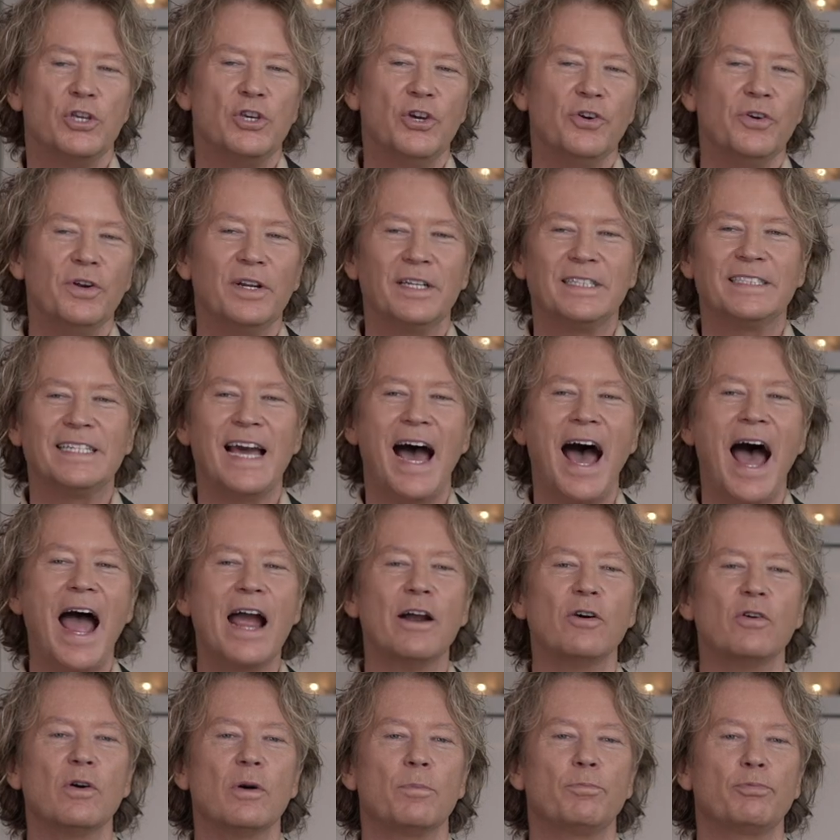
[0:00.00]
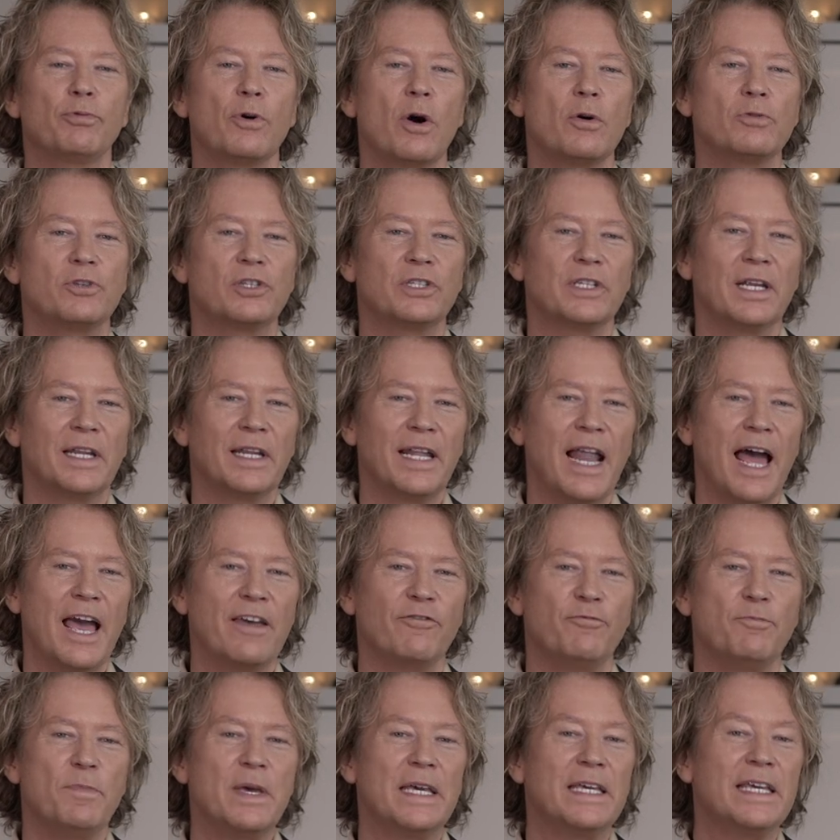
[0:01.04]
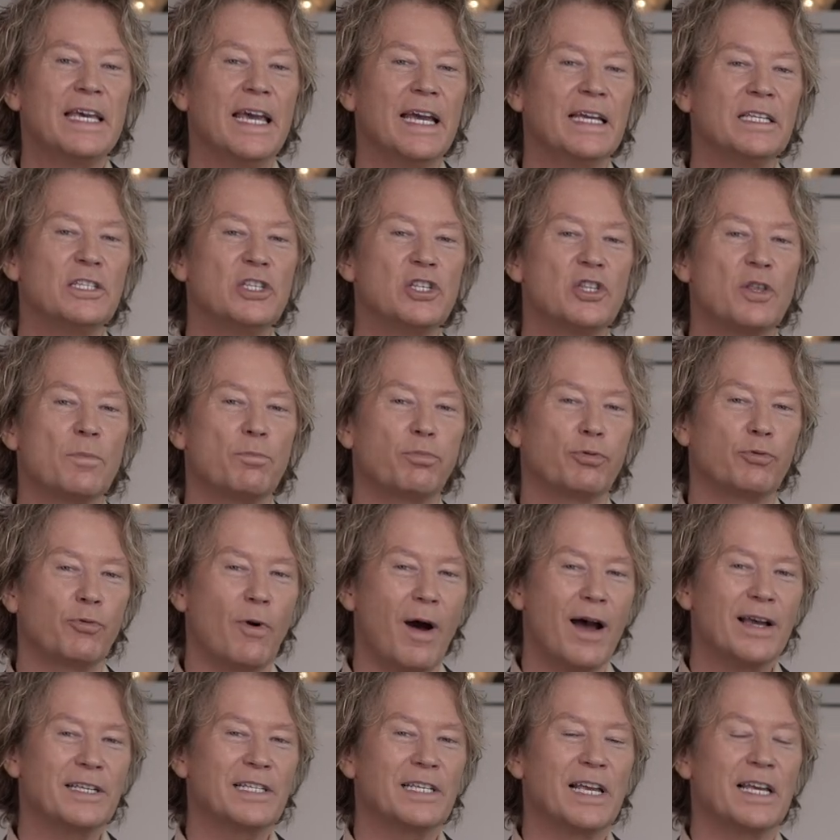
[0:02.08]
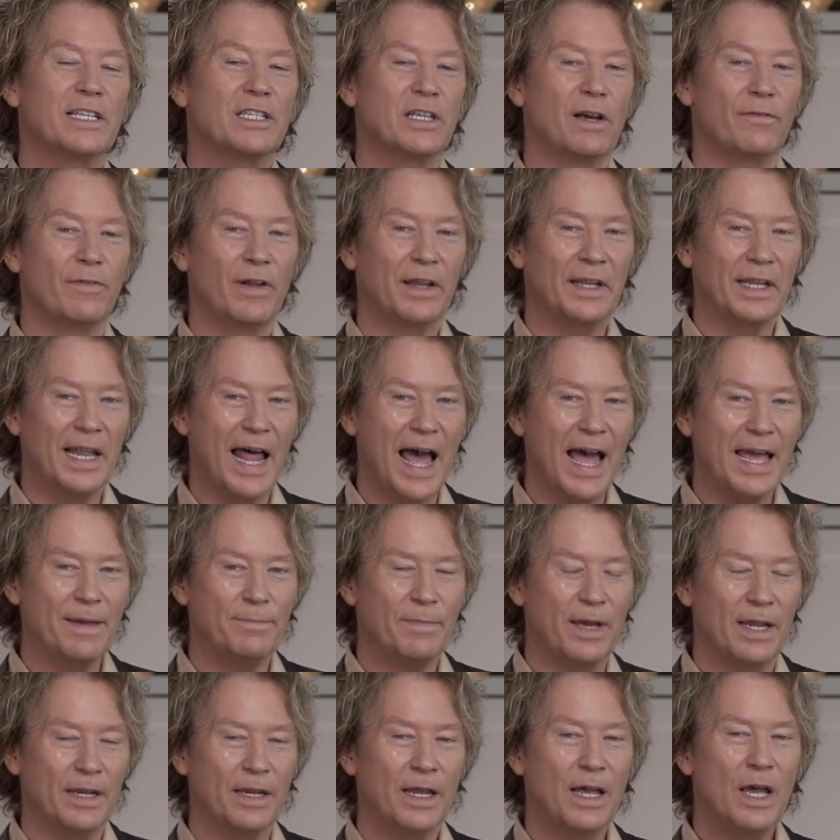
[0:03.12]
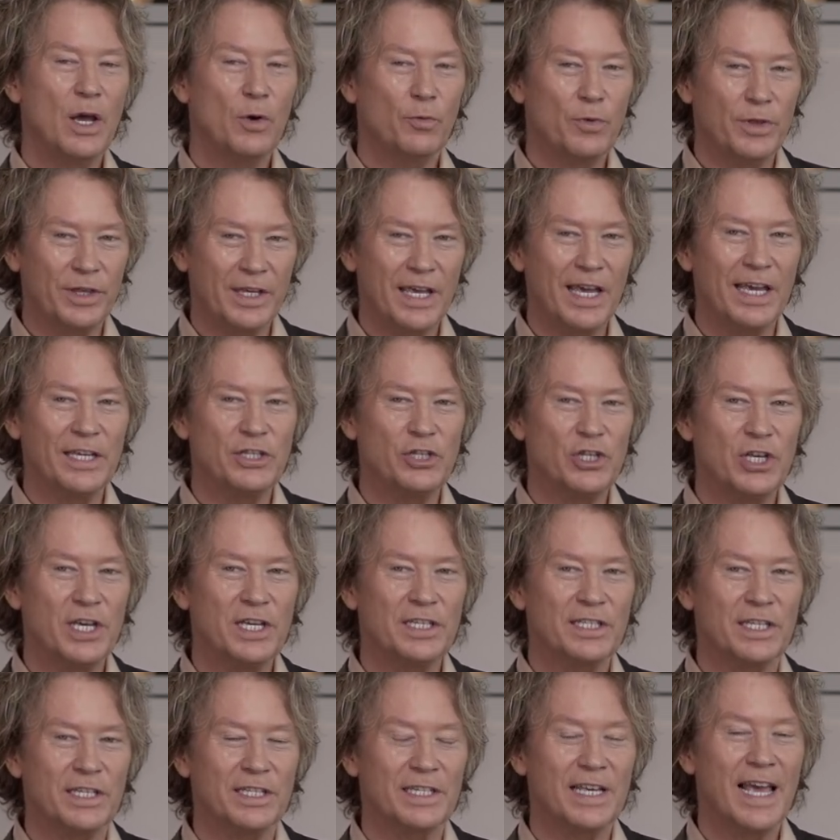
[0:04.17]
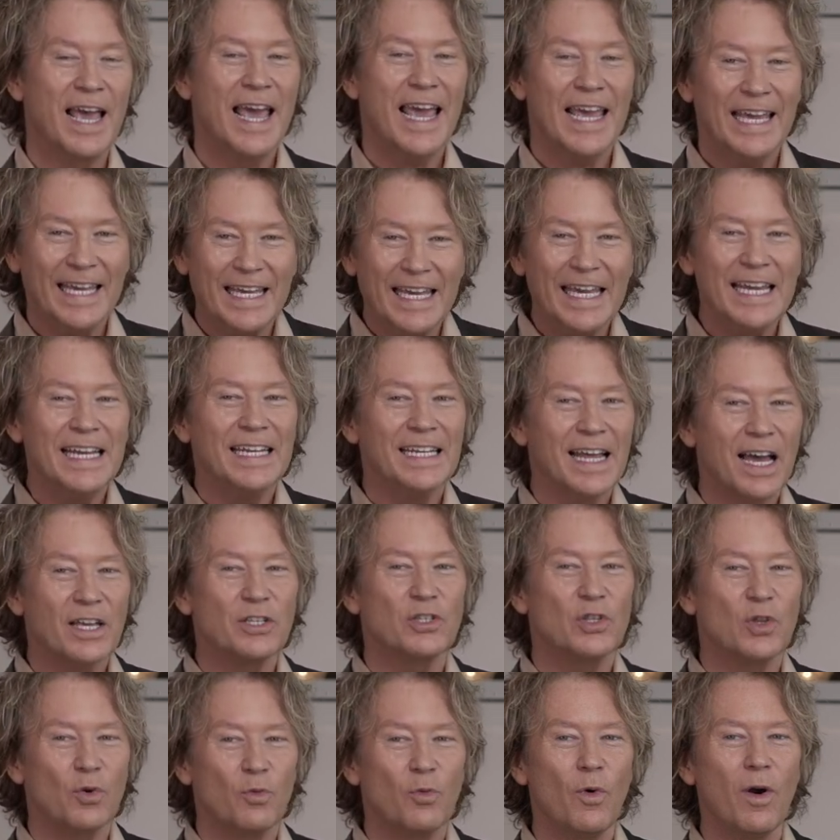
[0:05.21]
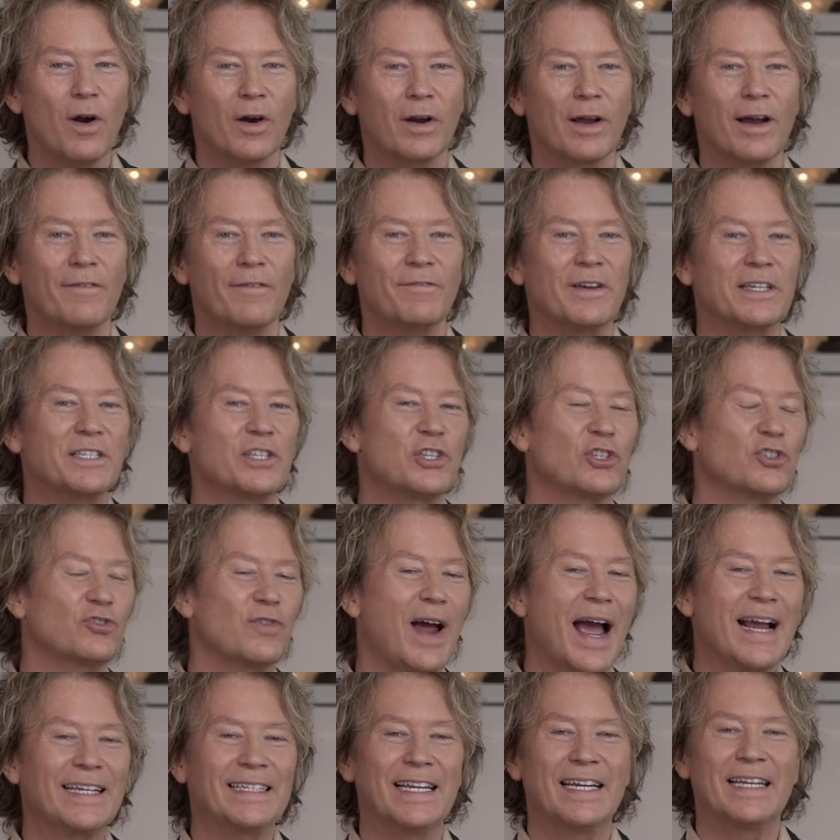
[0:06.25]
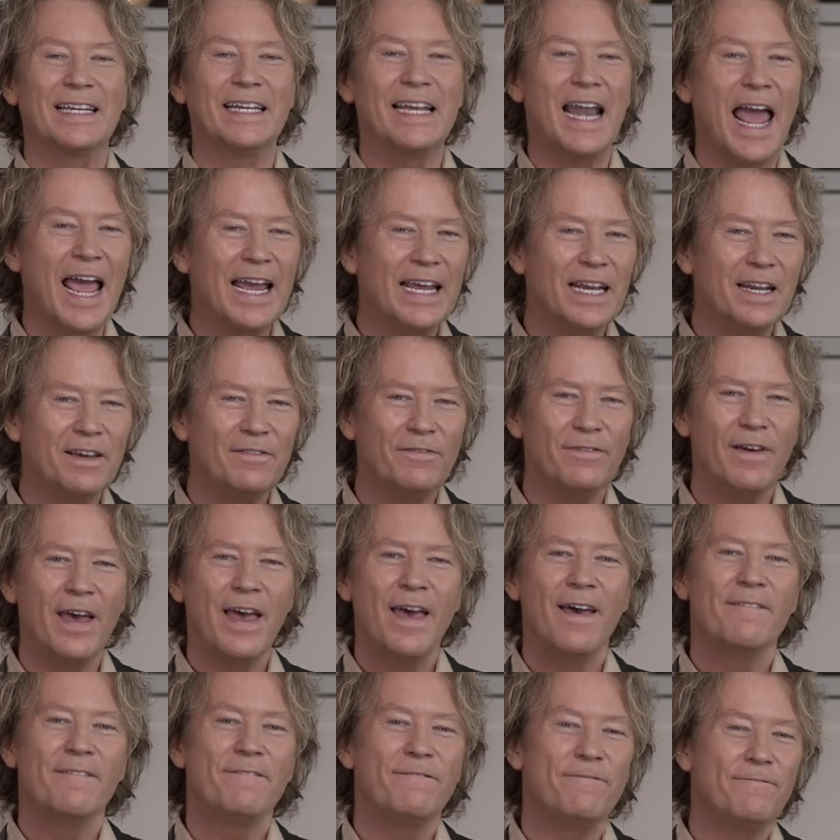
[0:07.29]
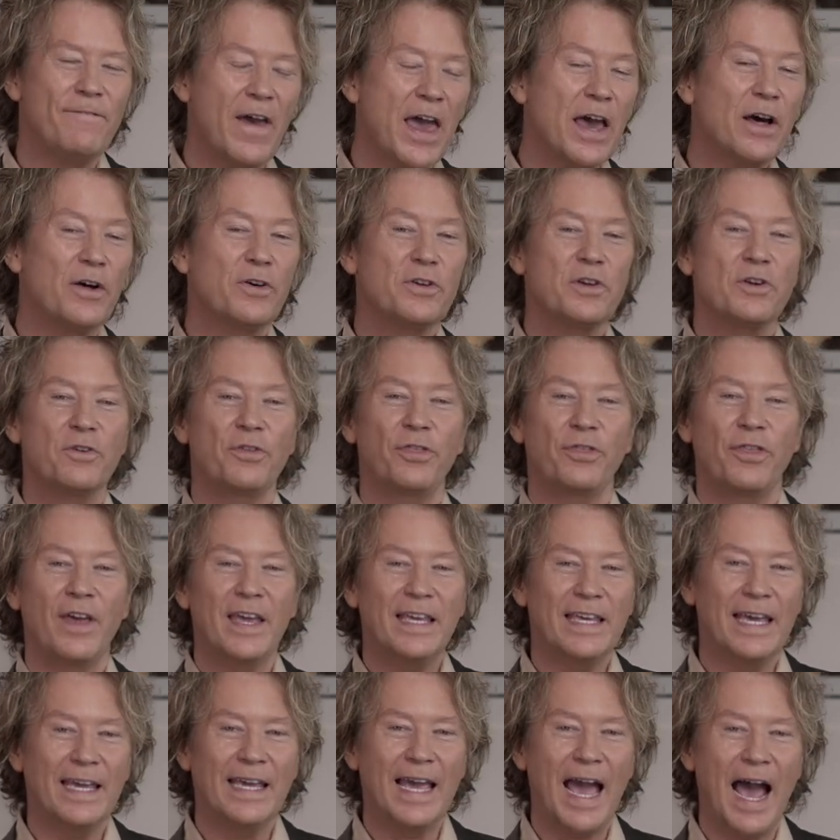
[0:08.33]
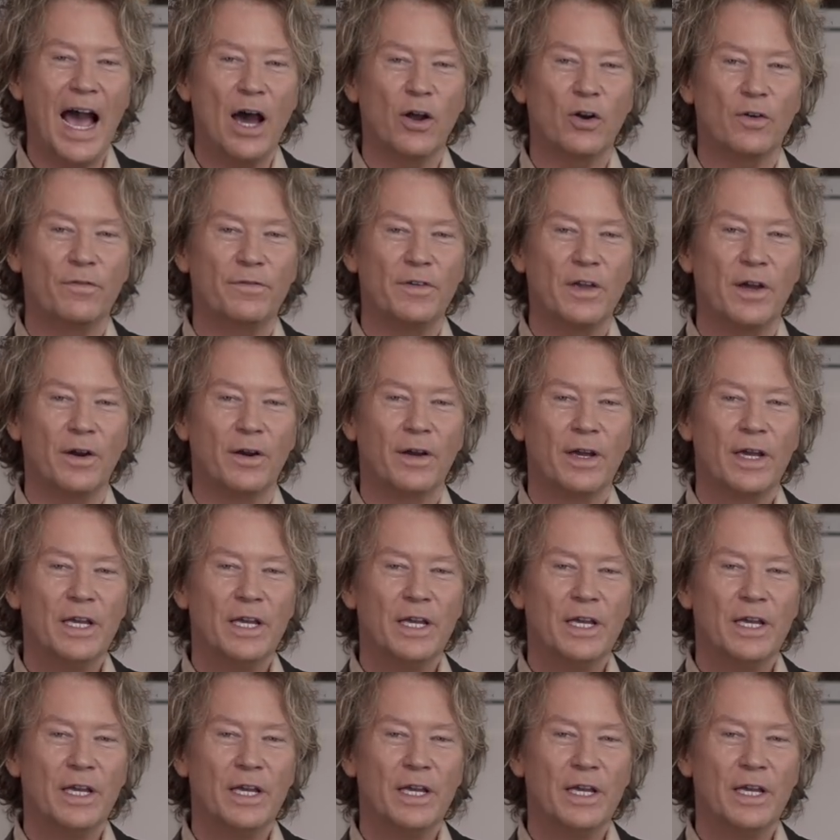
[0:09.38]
Your entire approach to life begins the process of alignment with King Jesus. He does the work of extracting negative, failure thinking out of you.